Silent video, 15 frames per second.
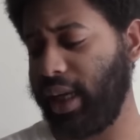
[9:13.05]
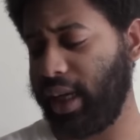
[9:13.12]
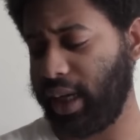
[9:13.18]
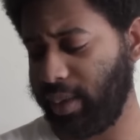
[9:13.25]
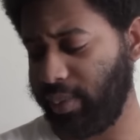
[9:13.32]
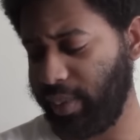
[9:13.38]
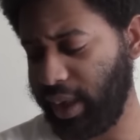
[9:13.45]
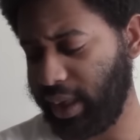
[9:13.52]

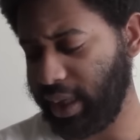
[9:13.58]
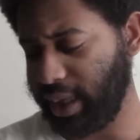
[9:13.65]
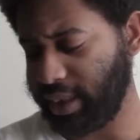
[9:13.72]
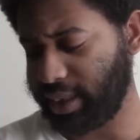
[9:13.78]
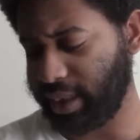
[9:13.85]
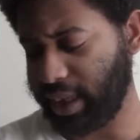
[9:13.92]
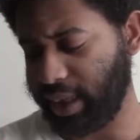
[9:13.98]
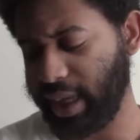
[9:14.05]

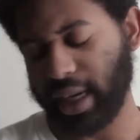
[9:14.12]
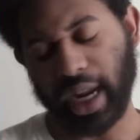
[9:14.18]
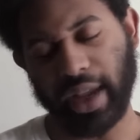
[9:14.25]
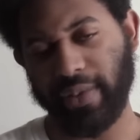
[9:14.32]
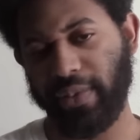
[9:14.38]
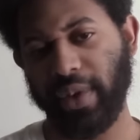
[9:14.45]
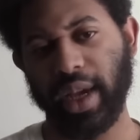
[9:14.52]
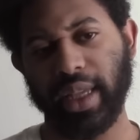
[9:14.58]
because, again,
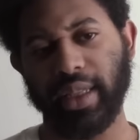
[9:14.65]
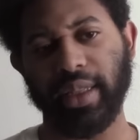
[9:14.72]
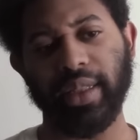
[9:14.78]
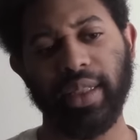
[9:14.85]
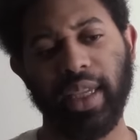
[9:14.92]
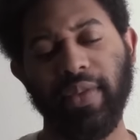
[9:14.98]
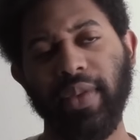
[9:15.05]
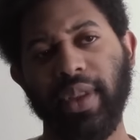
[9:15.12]
I find
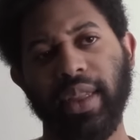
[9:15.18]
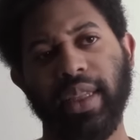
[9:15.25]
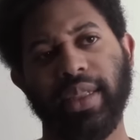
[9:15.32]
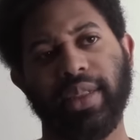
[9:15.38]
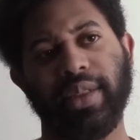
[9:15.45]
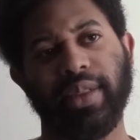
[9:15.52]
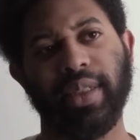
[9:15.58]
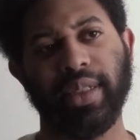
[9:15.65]
giving
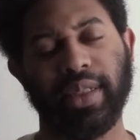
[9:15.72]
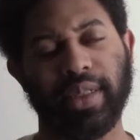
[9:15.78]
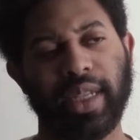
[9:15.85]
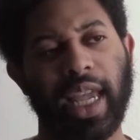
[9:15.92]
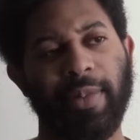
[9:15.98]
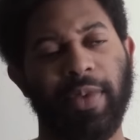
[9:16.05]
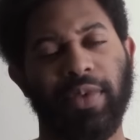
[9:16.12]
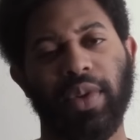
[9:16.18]
this
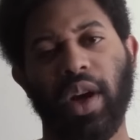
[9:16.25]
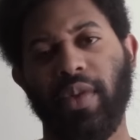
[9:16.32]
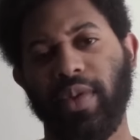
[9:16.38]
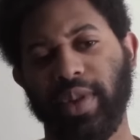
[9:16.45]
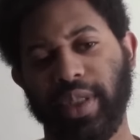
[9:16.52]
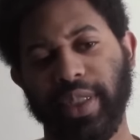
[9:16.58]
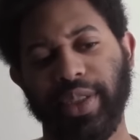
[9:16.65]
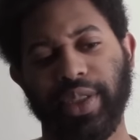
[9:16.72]
type of
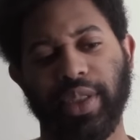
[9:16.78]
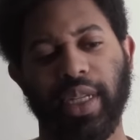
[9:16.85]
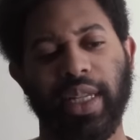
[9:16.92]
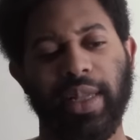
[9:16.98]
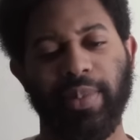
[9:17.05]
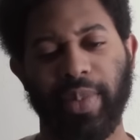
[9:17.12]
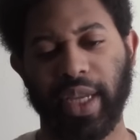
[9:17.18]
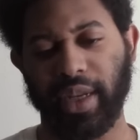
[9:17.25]
conversation
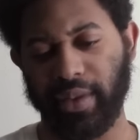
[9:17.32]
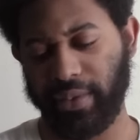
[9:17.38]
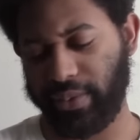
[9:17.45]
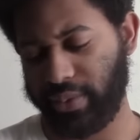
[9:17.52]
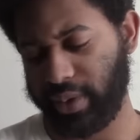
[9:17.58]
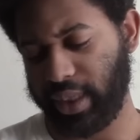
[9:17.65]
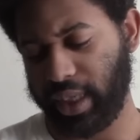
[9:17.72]
any bit of